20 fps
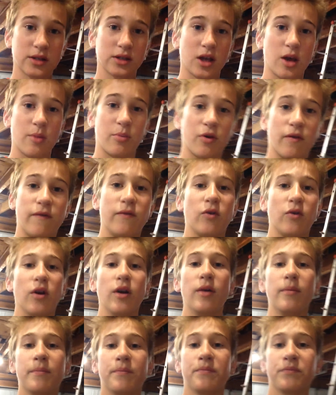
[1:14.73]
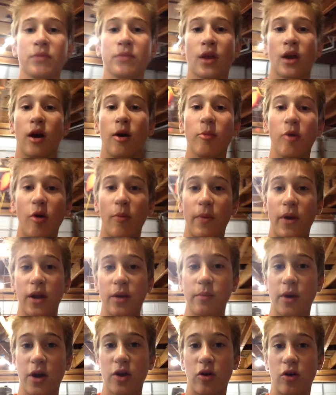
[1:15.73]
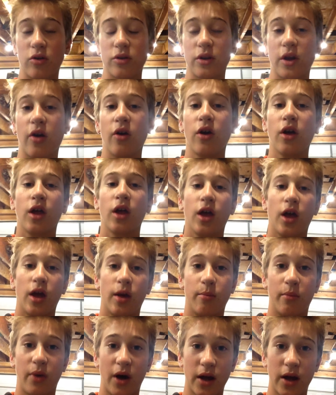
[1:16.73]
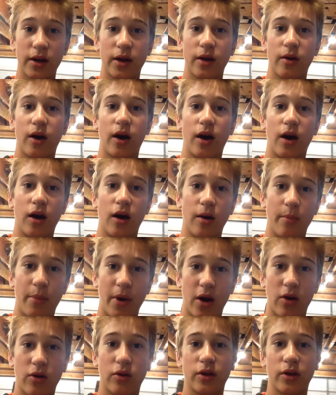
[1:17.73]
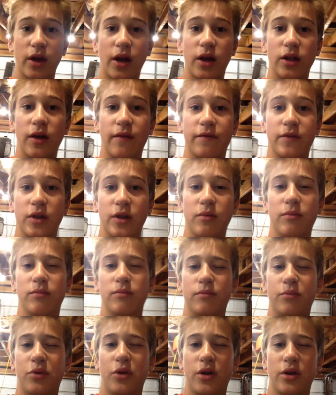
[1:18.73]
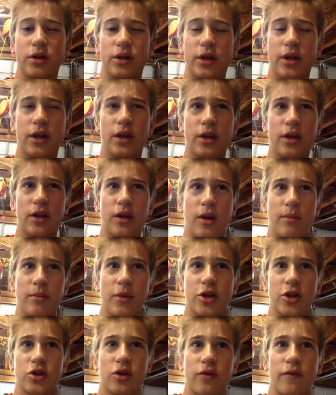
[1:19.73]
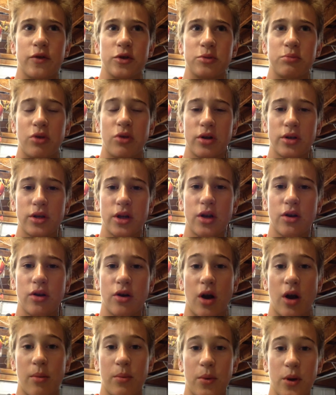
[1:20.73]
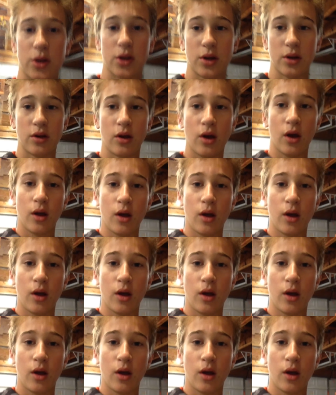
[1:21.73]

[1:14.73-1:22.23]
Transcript: LiPo for it. I'm opening my Coke now, but apparently I left it plugged in. I'm not sure if it was plugged in or not plugged in.